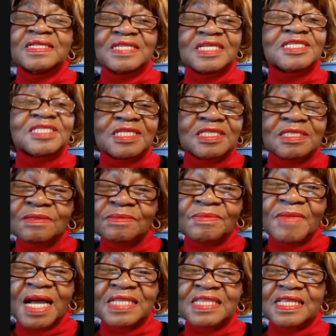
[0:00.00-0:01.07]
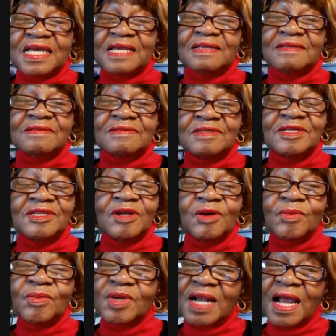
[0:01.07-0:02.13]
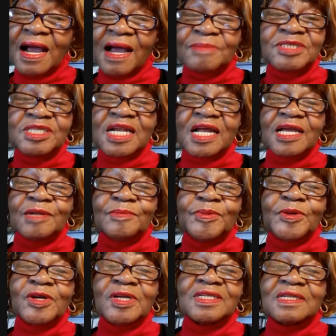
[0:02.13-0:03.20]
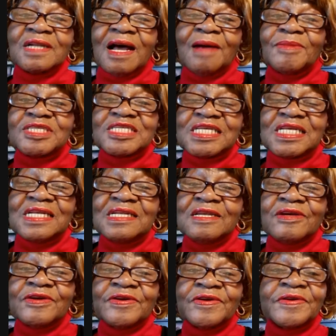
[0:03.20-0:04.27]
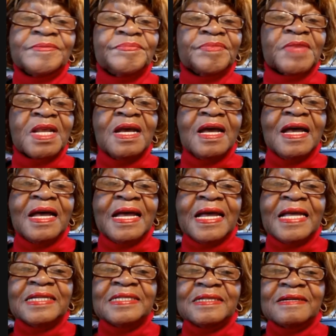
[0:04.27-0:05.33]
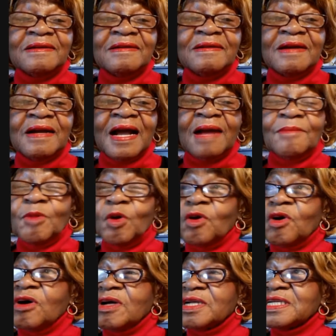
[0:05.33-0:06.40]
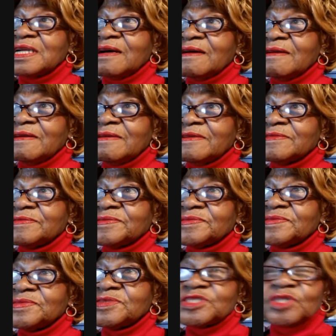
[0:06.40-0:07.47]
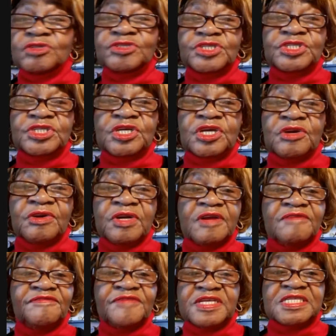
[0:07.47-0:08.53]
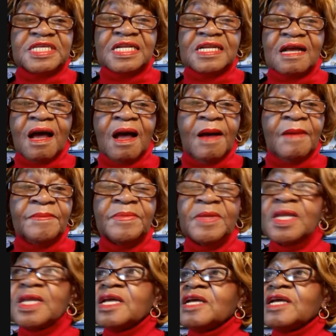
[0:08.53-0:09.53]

This is my thing. But I'm staying put. I'm a senior, and I'm on Social Security fixed income.